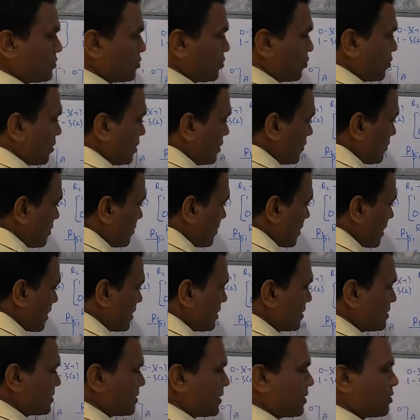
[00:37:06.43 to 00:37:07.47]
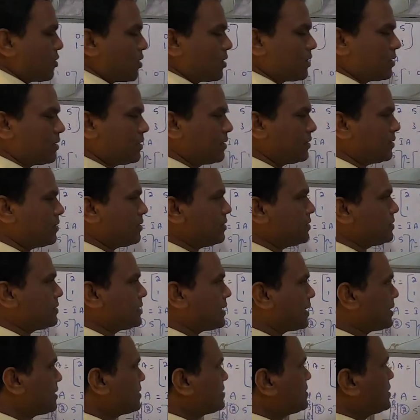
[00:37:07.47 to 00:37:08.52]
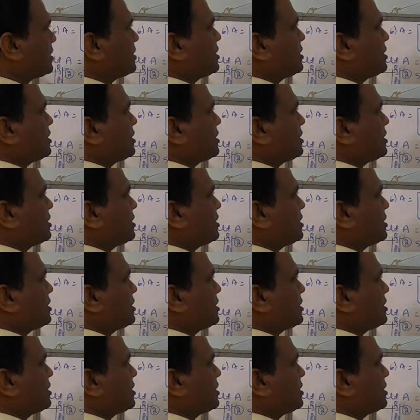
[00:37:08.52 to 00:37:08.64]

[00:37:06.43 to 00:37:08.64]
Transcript: So, whatever the matrix I got it here, that is